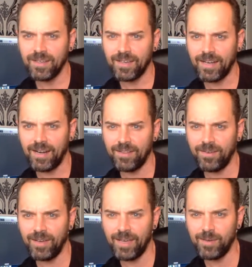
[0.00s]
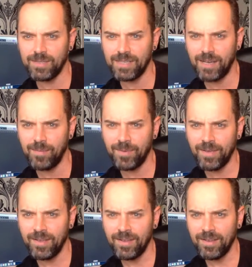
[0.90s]
Gerardo. Hey, what's up?
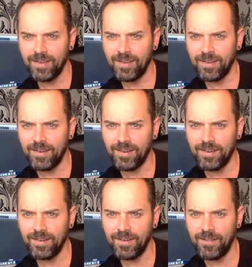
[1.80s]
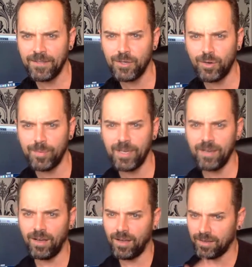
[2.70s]
And
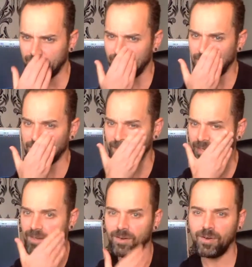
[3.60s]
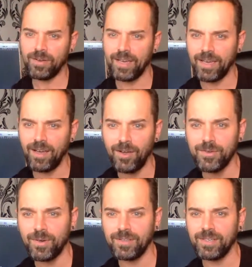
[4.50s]
Jeremy Akin. Okay. Oh,
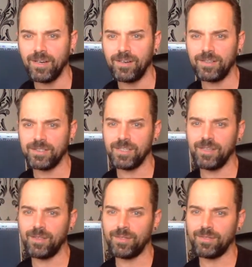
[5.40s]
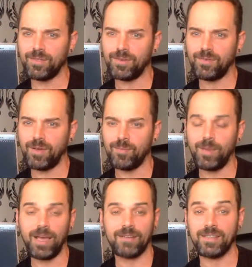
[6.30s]
you got the RT35
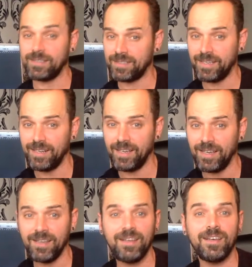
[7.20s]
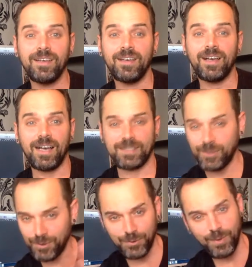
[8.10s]
Black. That's killer. As
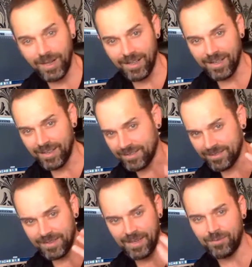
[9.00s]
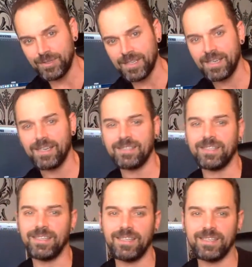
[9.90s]
usual, and every day I
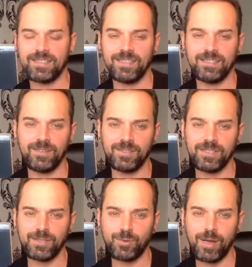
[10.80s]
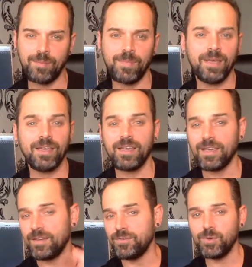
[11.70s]
say this on Instagram,
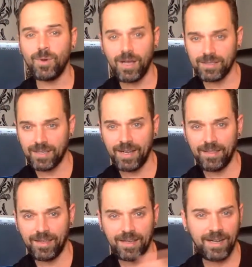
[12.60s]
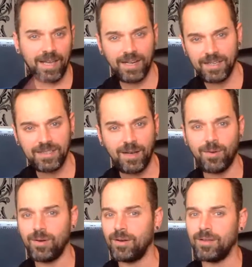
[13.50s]
If you ask anything in English, I
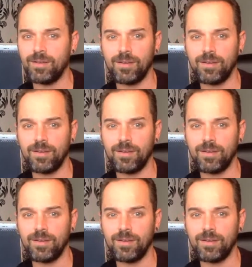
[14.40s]
will